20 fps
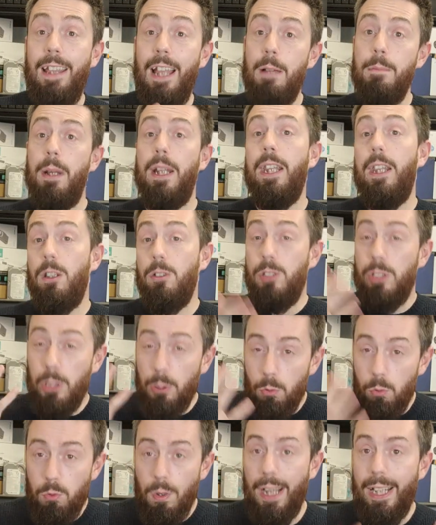and that money goes
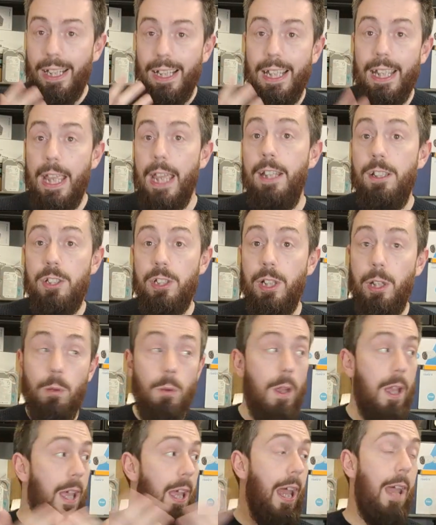directly
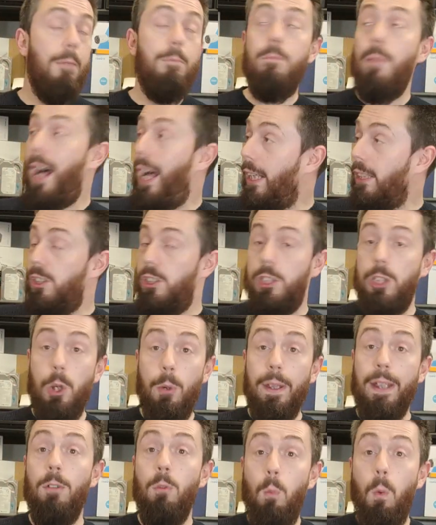into us
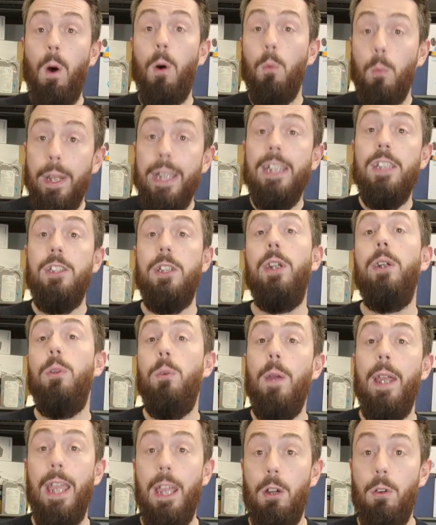doing what we
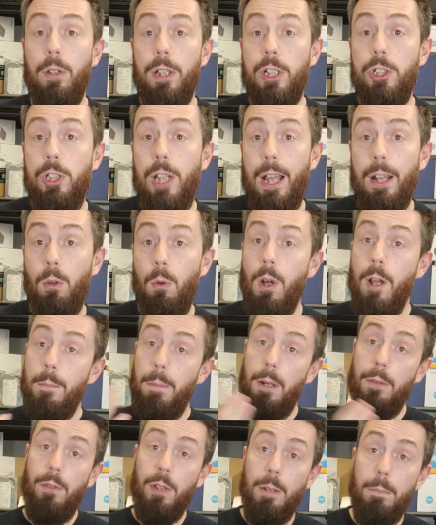do here on the channel,
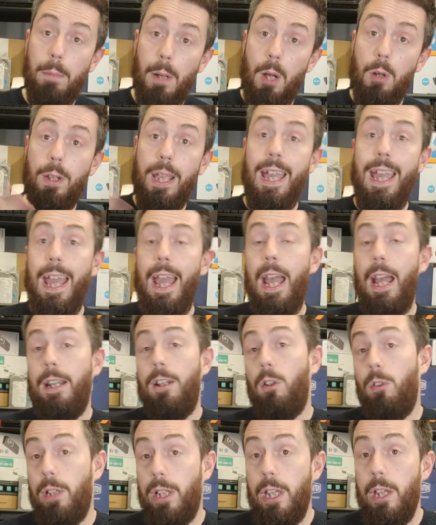both on the blog
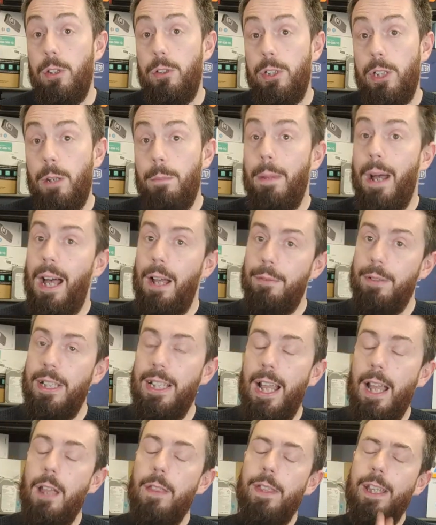and on the YouTube. Other
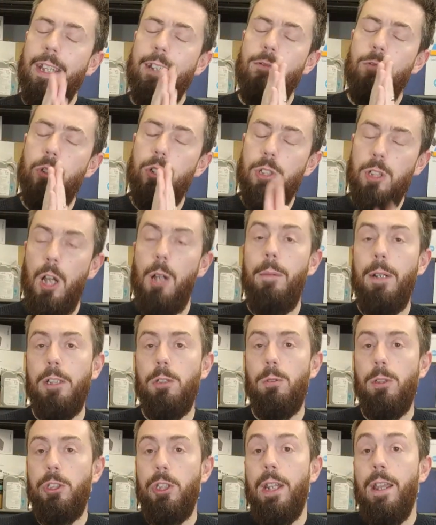than that, thank you so
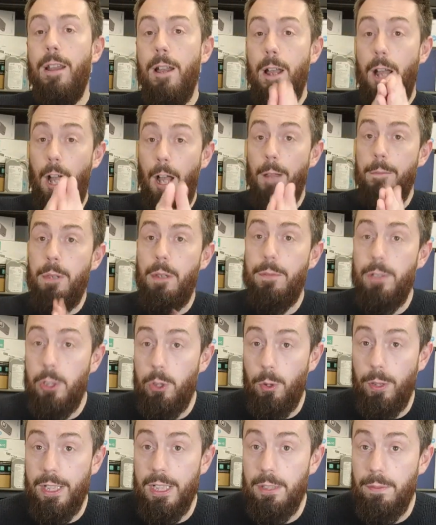much for watching. I hope you've
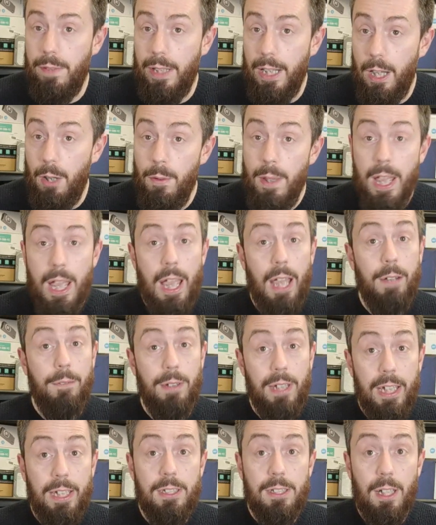enjoyed this video, and
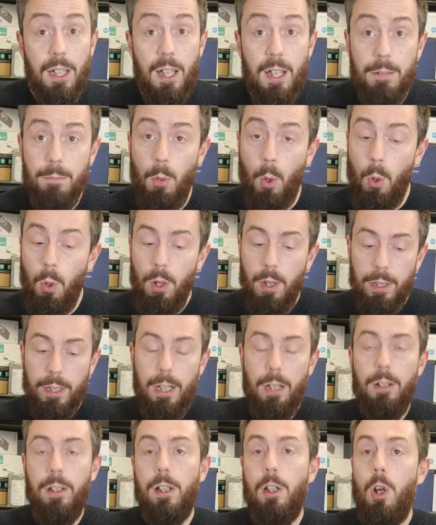if you need to learn more,
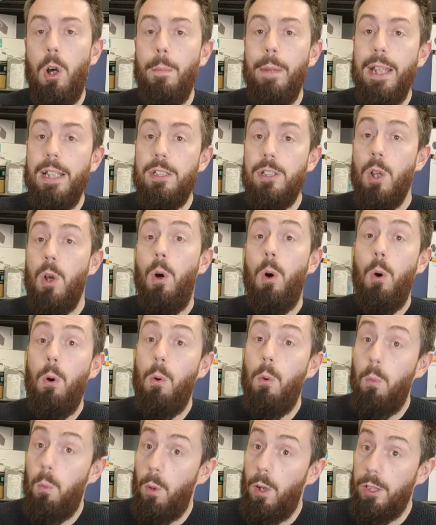go to the comments
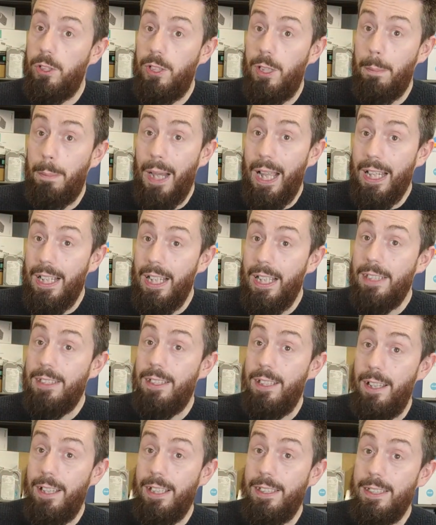or watch the
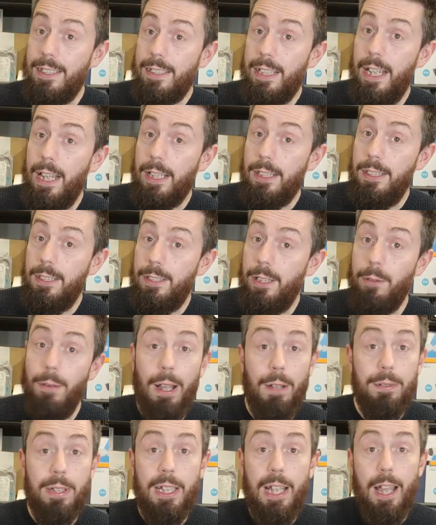playlist that this is connected
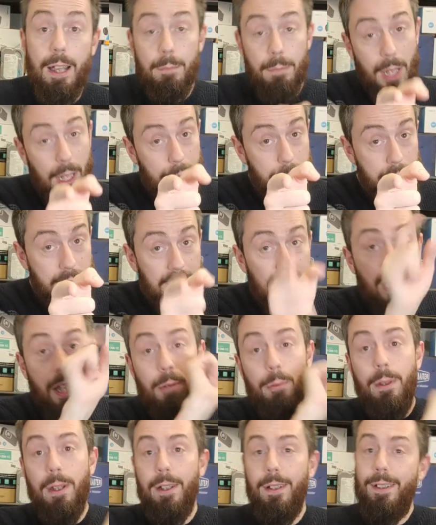to. Other than that, I will see
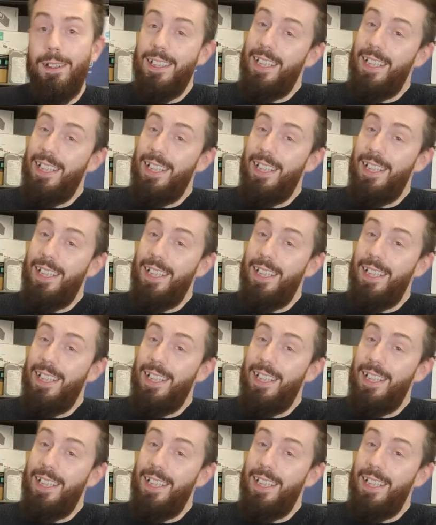you